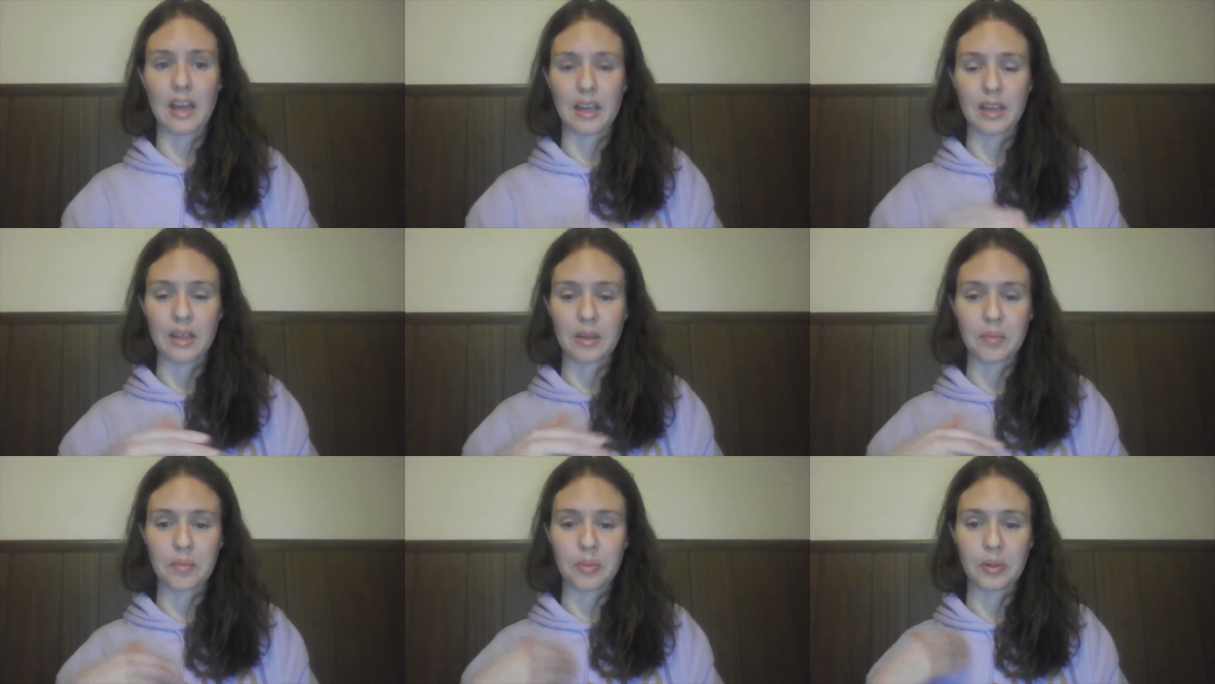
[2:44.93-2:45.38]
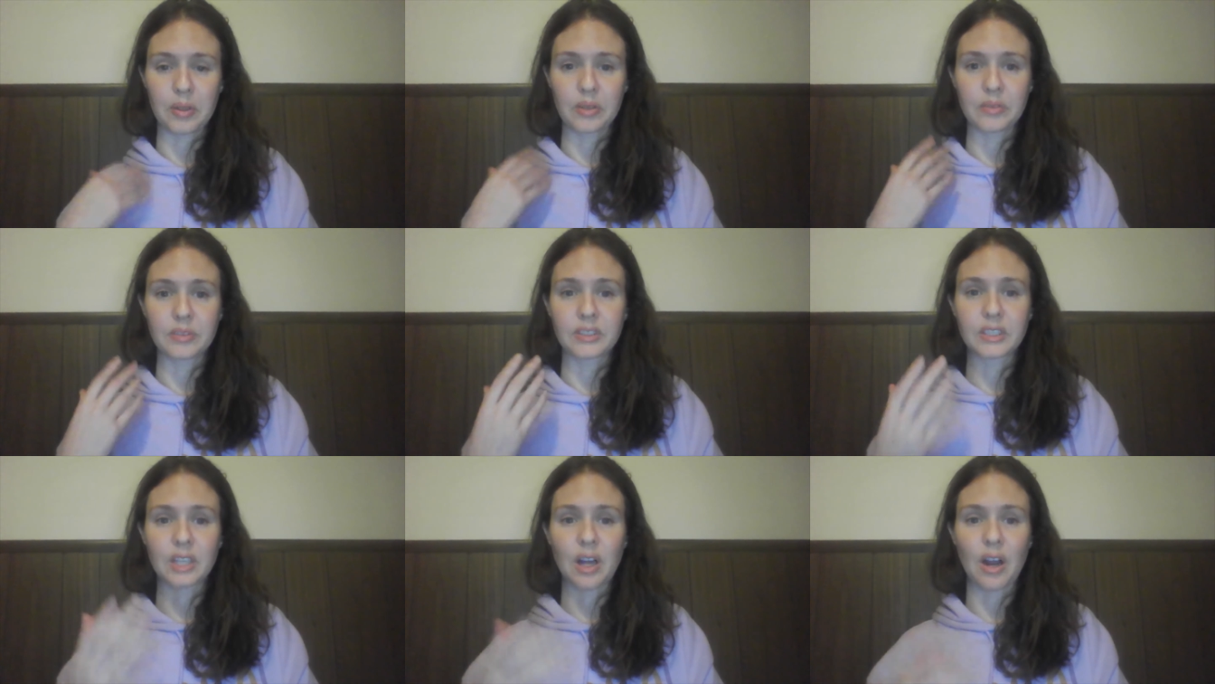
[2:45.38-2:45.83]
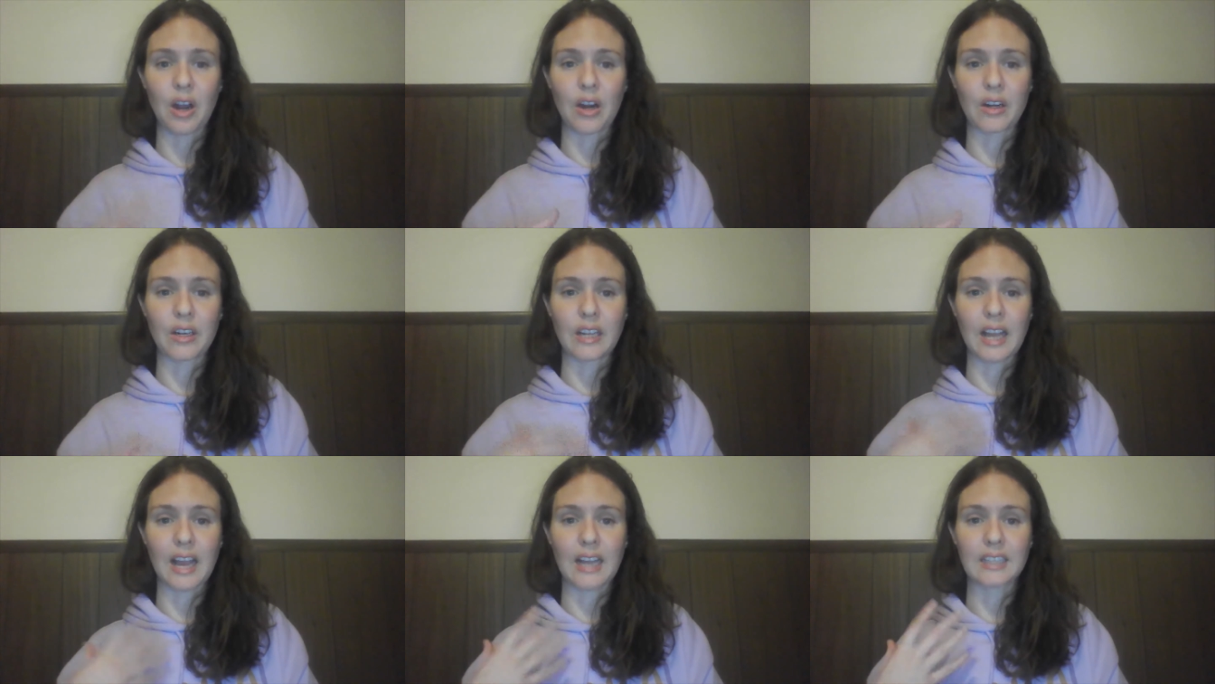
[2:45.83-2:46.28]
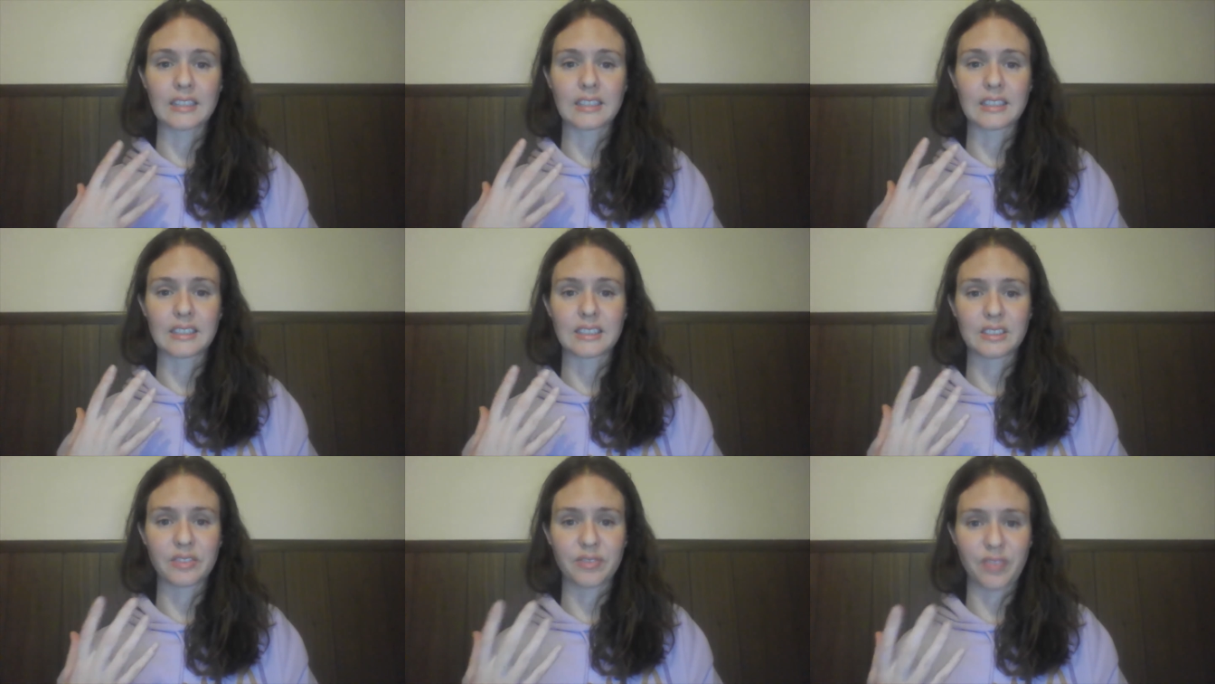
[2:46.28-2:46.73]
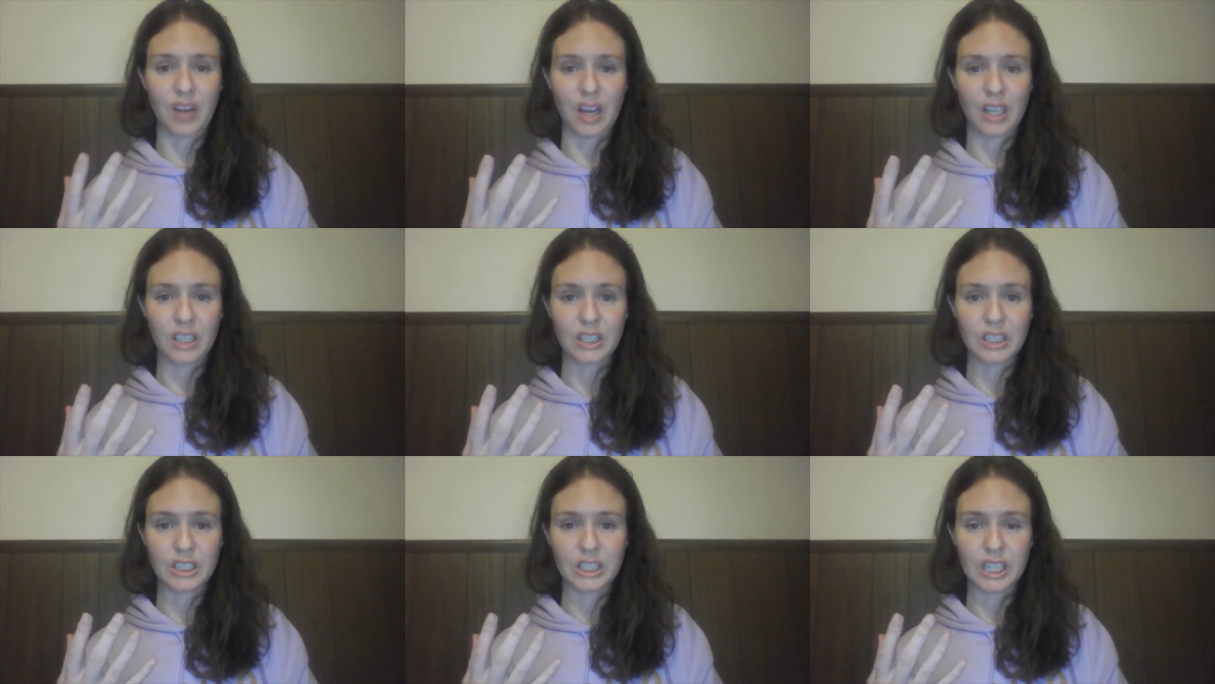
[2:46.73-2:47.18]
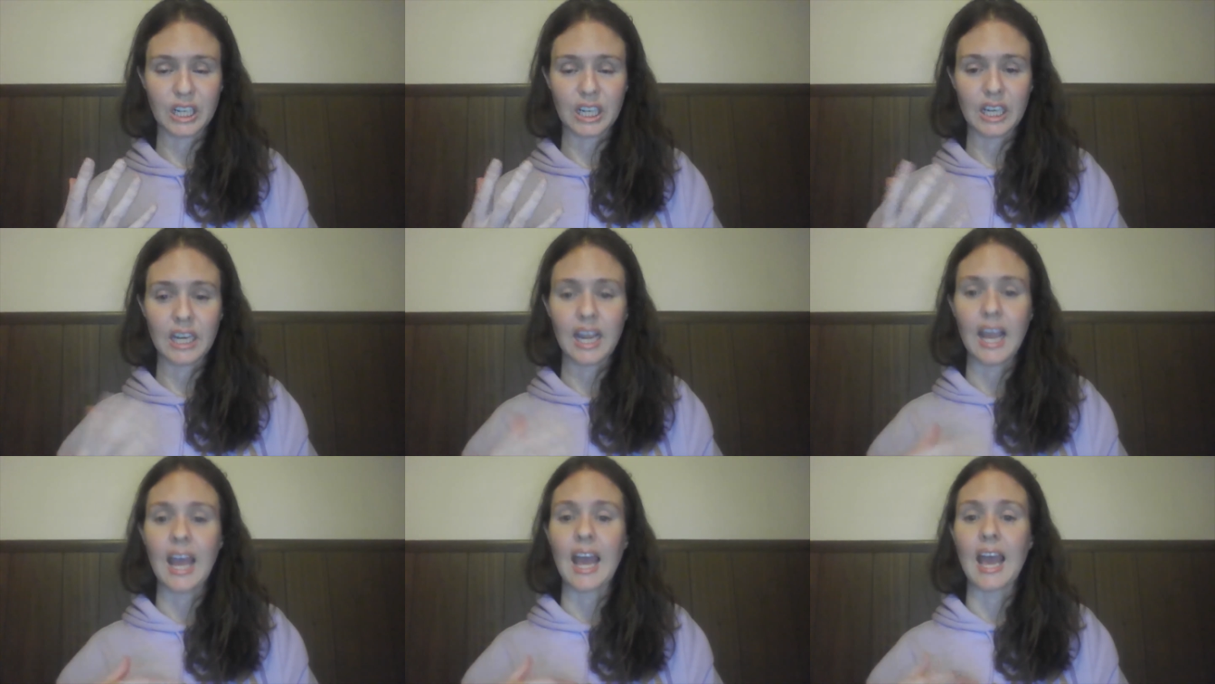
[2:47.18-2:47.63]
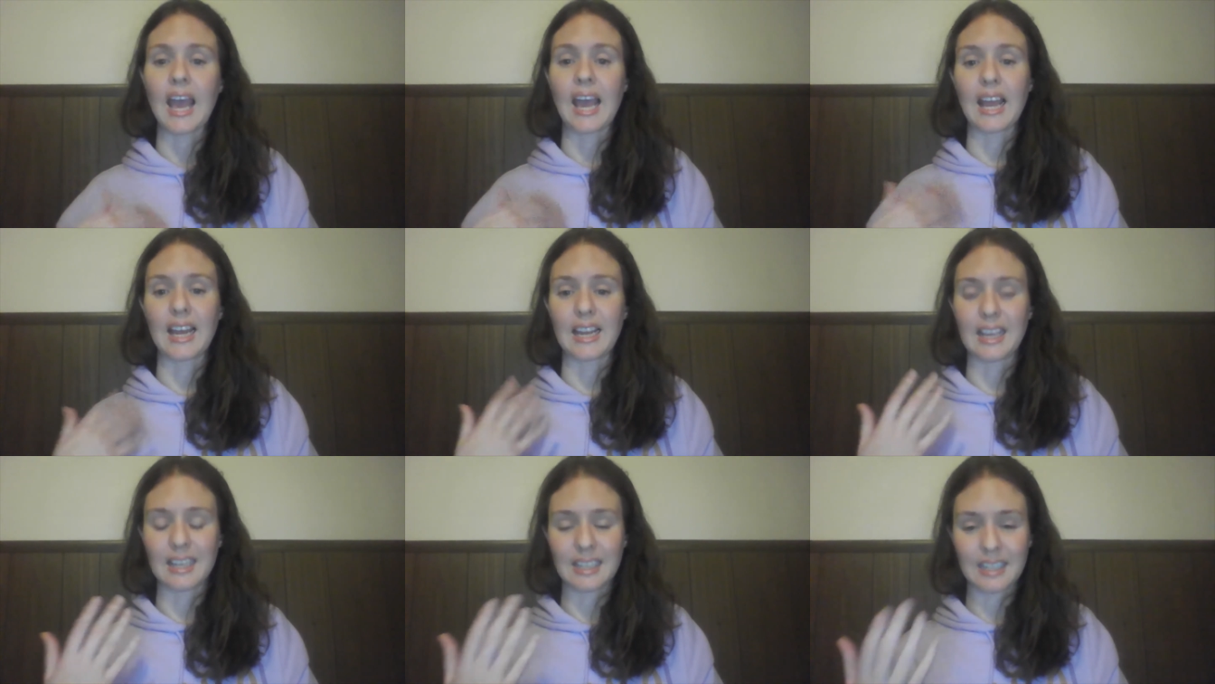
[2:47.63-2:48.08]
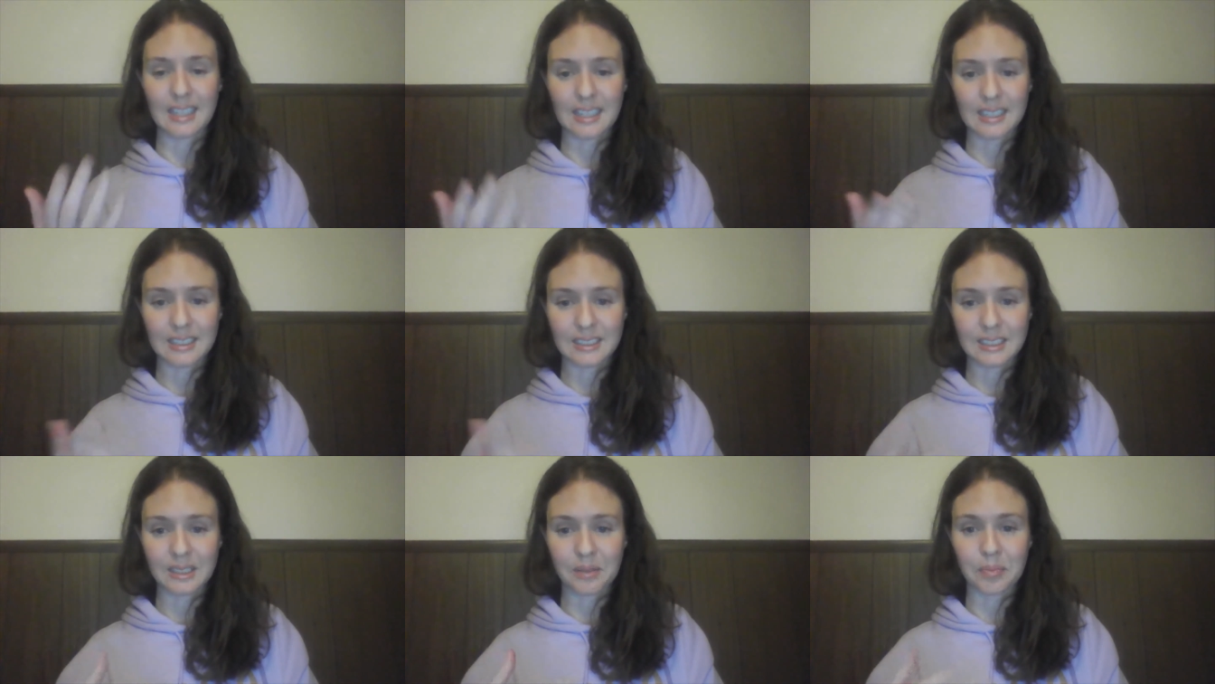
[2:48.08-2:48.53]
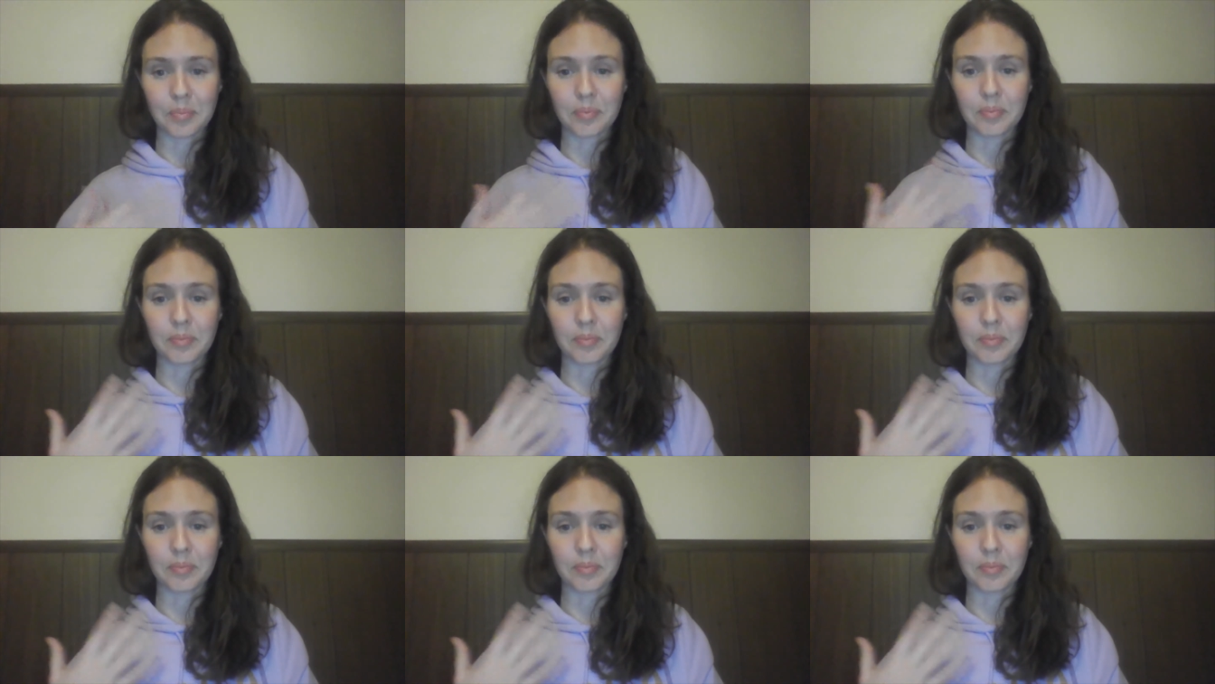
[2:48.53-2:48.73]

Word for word: improves cardiac dysfunction, and it is a